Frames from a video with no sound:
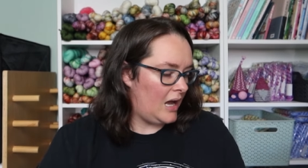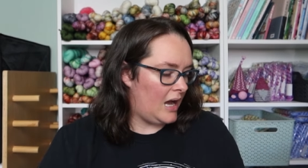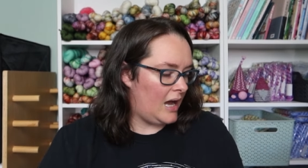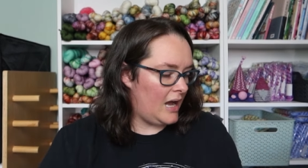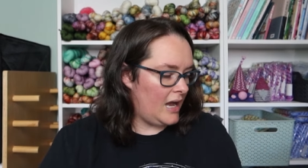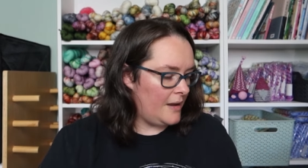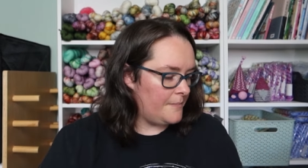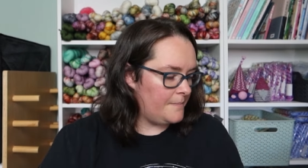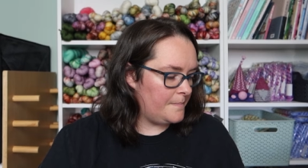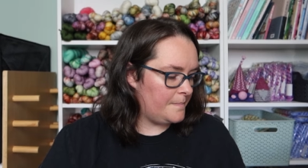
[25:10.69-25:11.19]

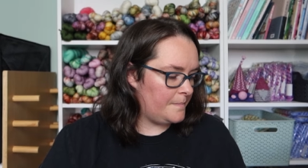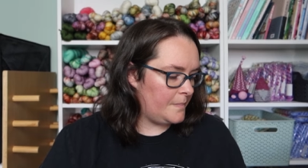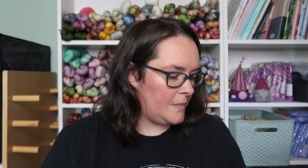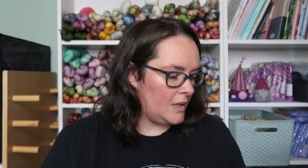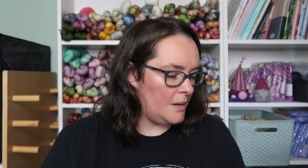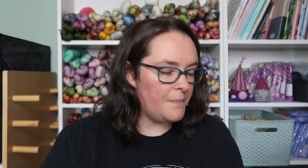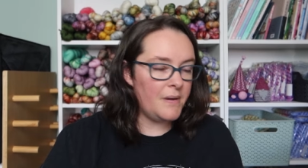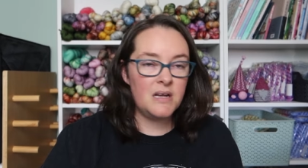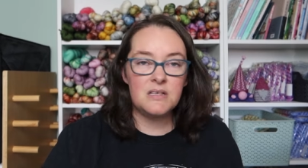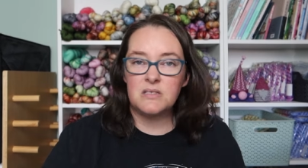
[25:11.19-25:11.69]

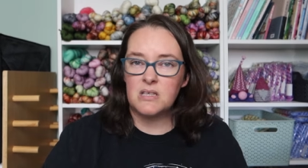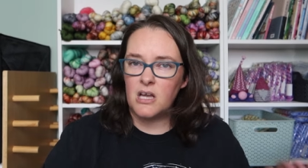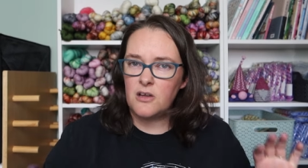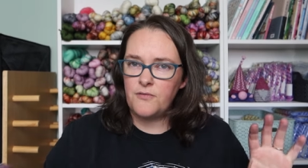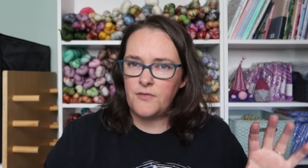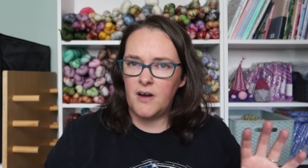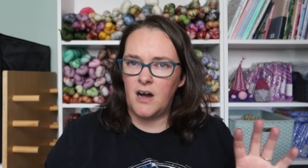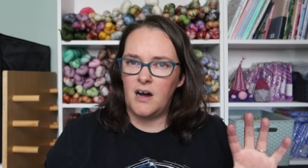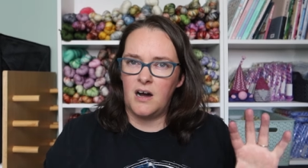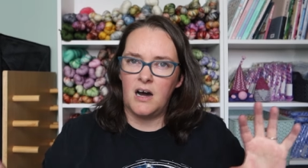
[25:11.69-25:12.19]
But so
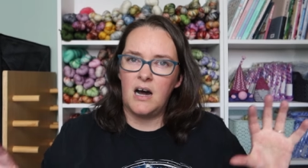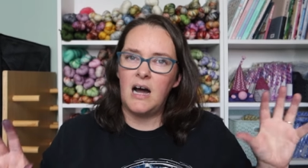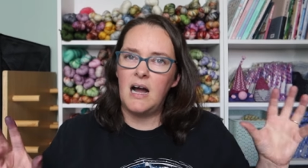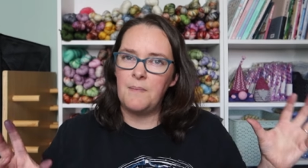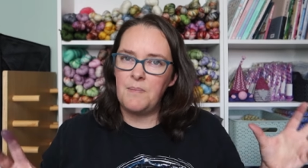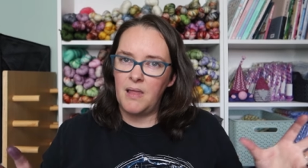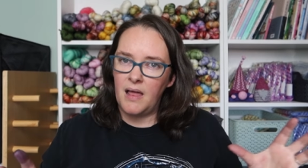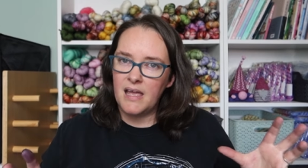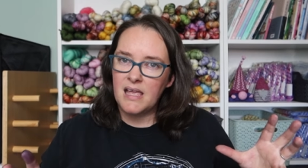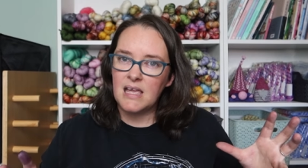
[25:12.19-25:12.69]
far
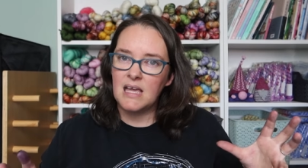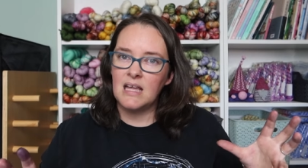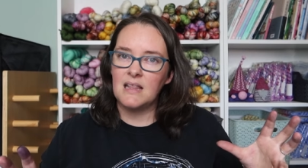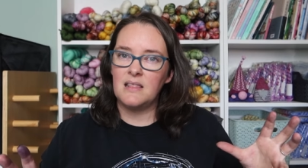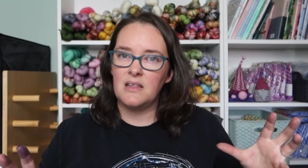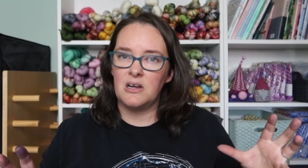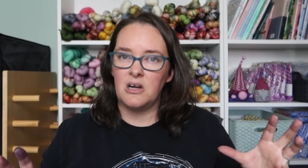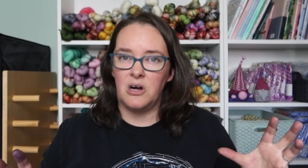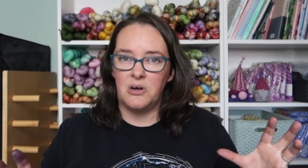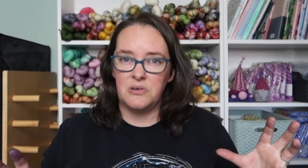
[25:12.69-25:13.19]
I'm
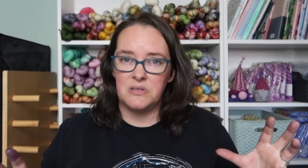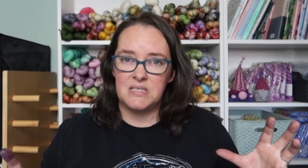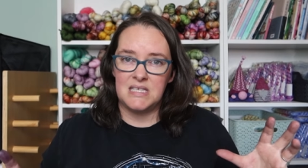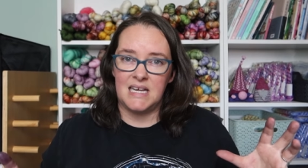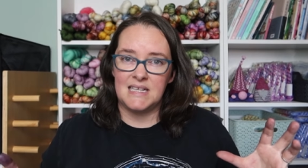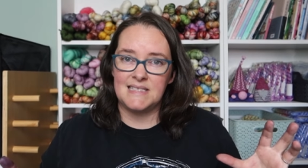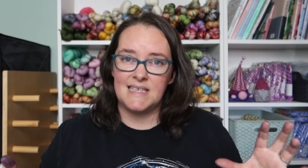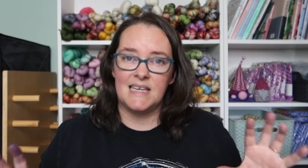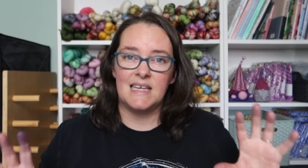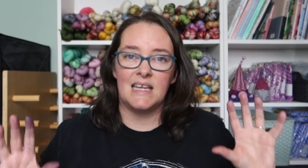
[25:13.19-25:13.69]
liking the goal
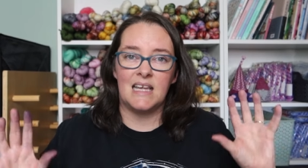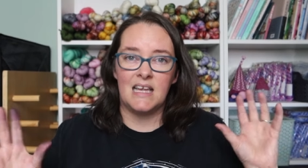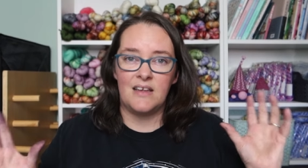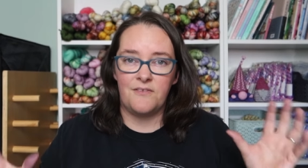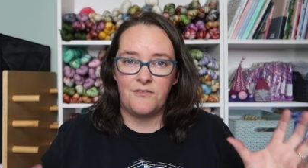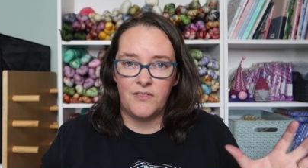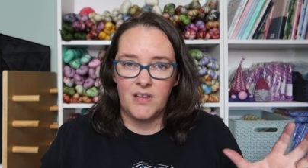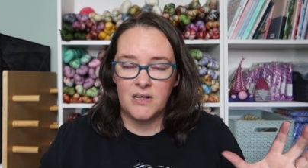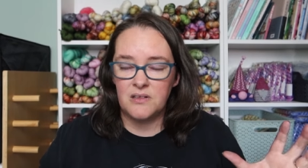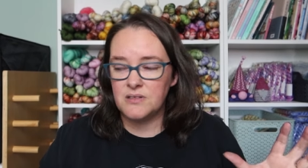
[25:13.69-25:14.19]
setting.
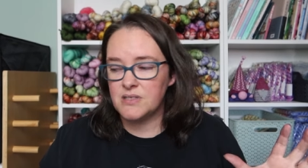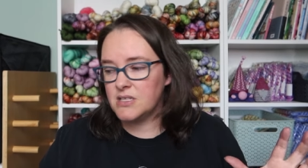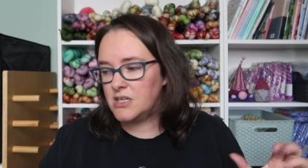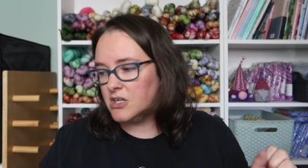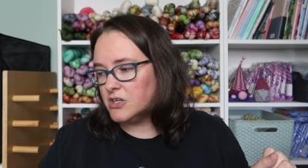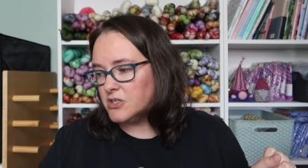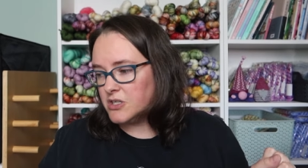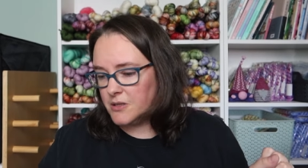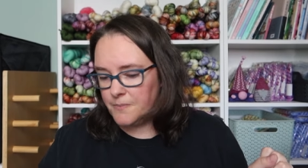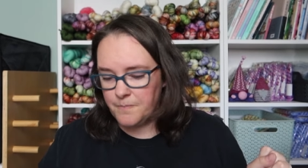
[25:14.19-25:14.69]
It feels
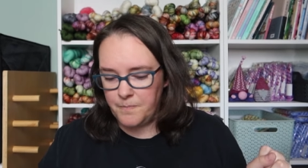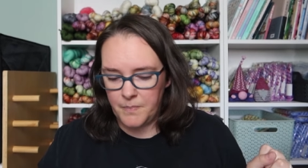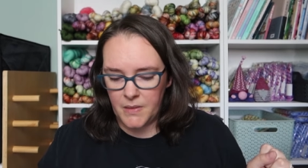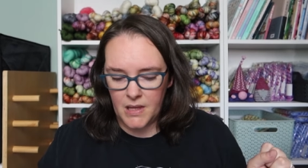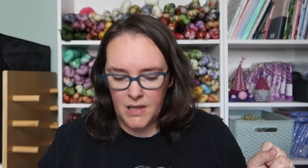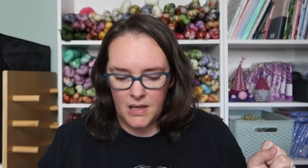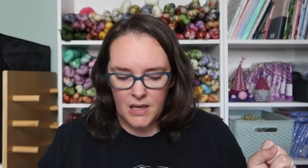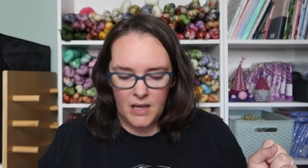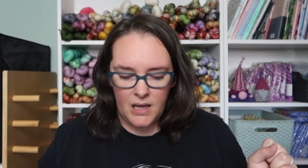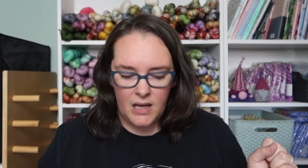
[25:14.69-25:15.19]
good.
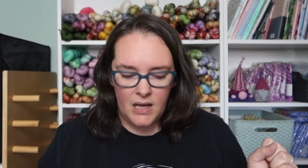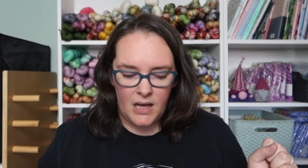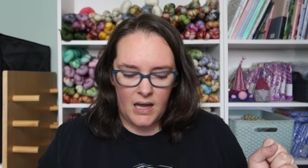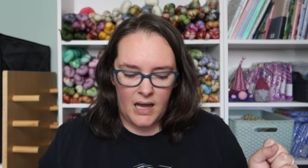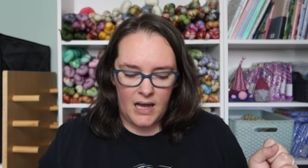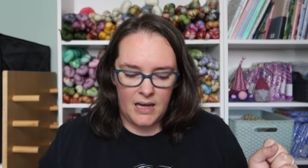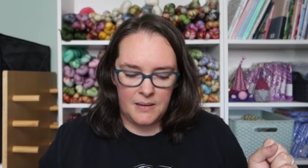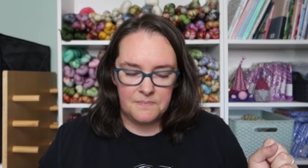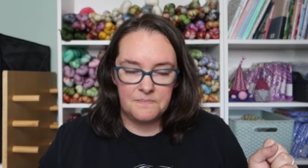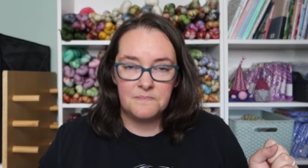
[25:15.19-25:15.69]

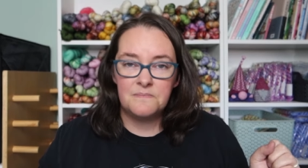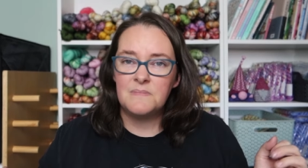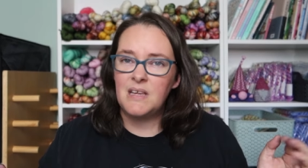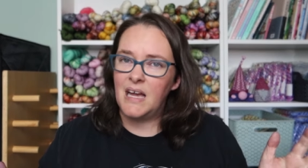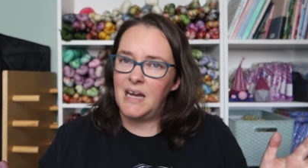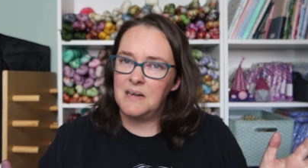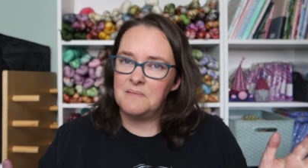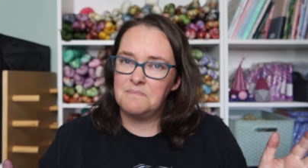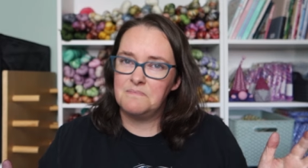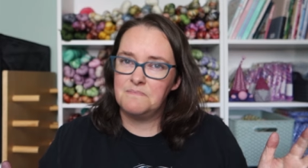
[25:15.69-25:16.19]

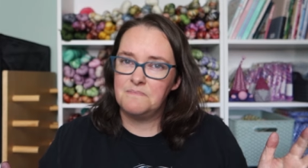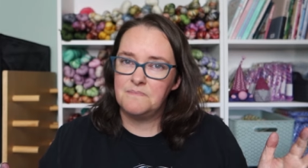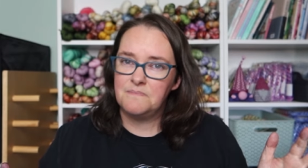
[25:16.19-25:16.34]
Yeah.